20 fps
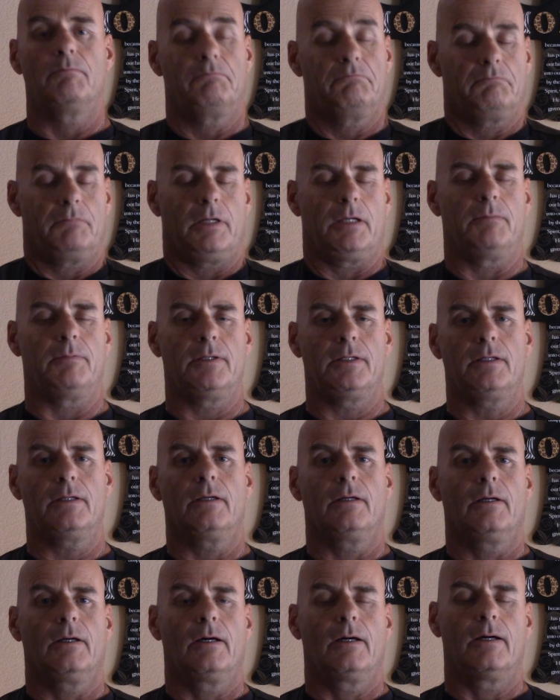Maybe.
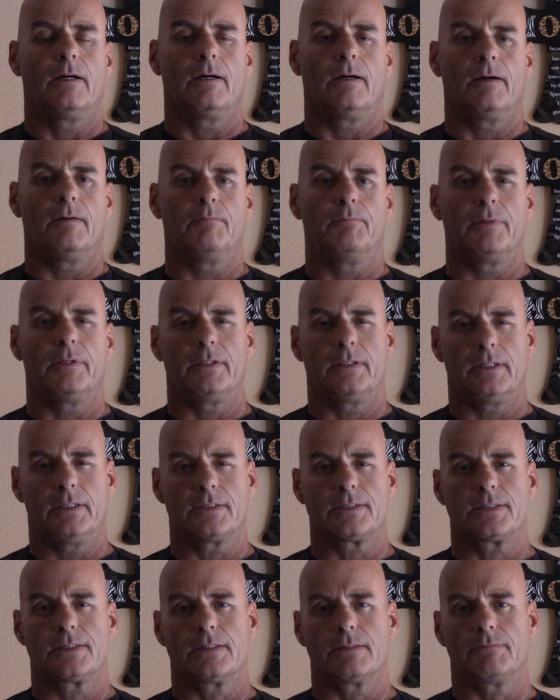But
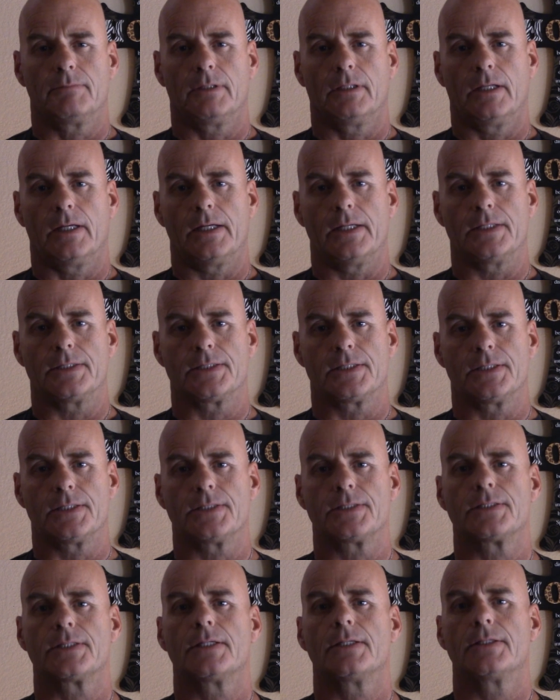it
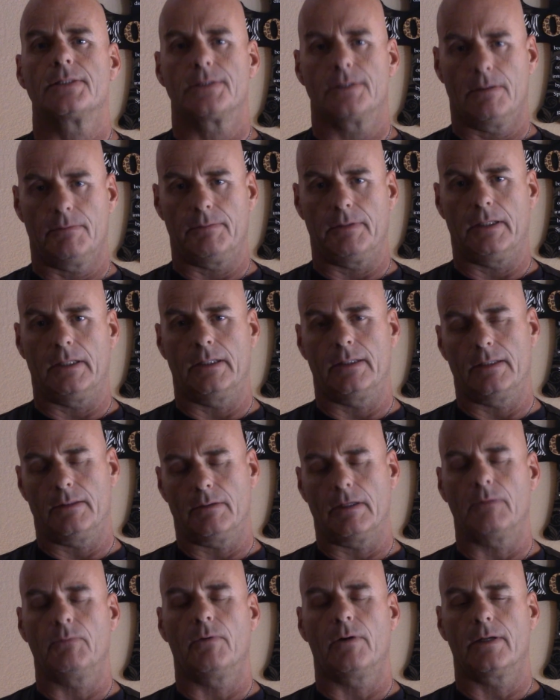symbolizes something, and
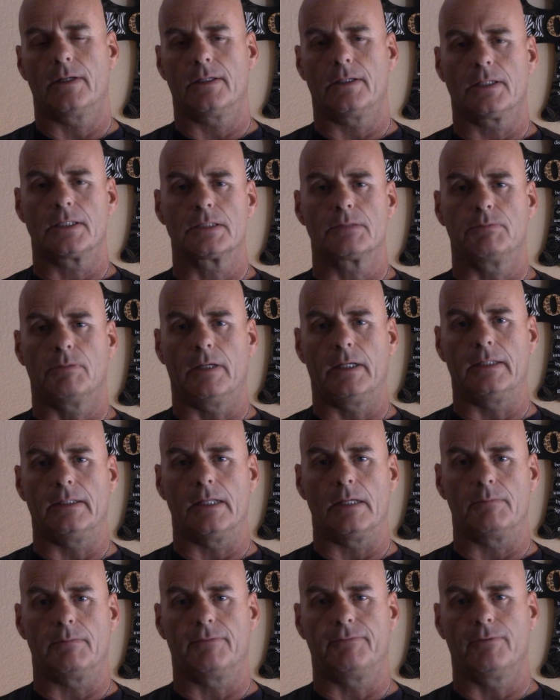I wanted to explain
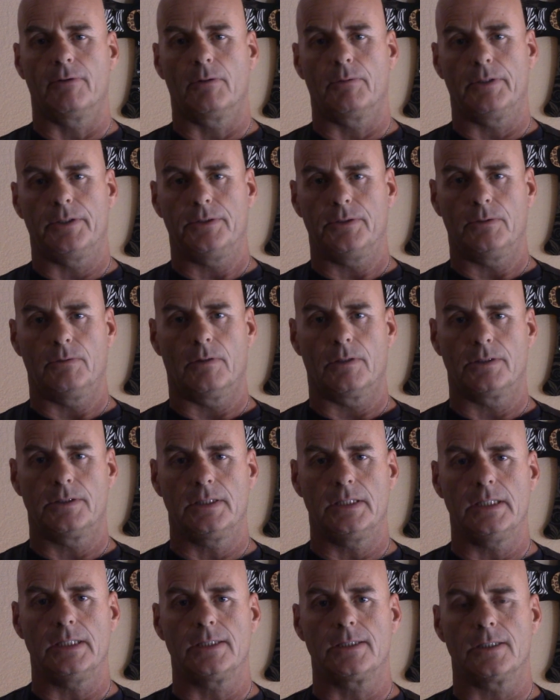that before we do our
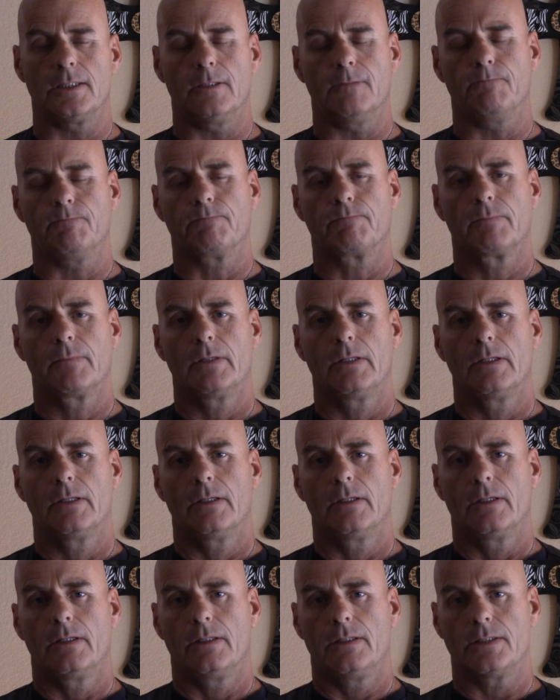teaching.
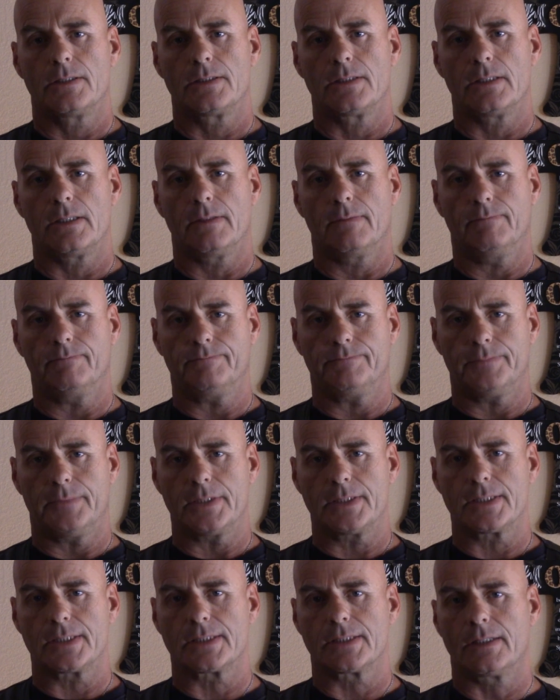You see,
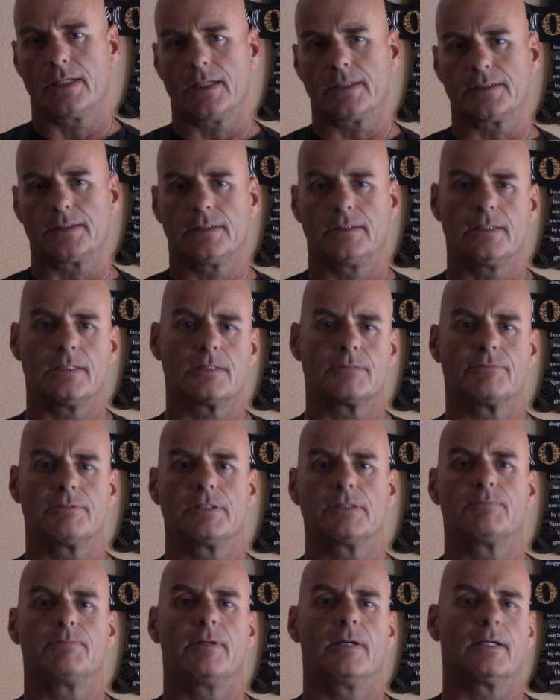this is not to
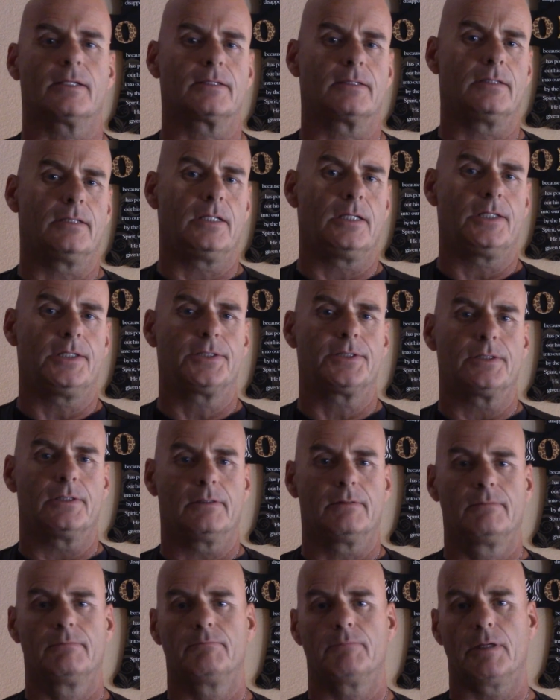disrespect the nation
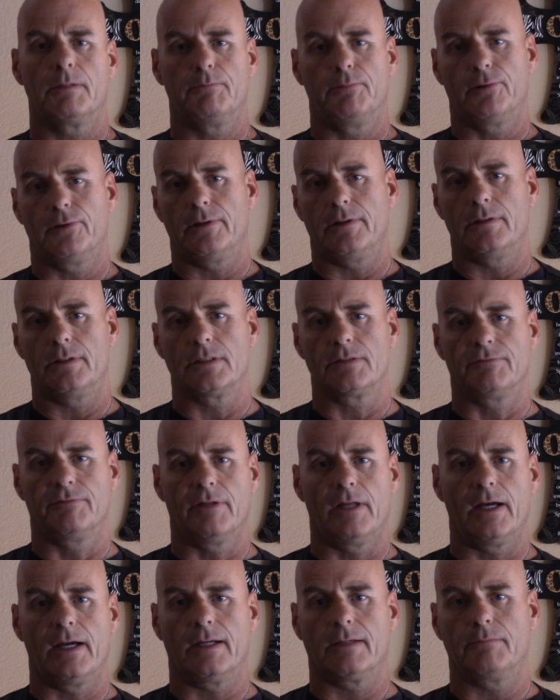by putting this
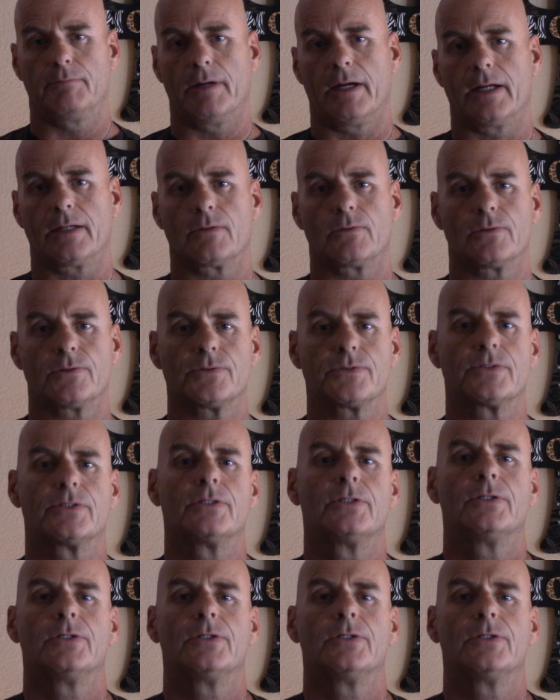flag backwards.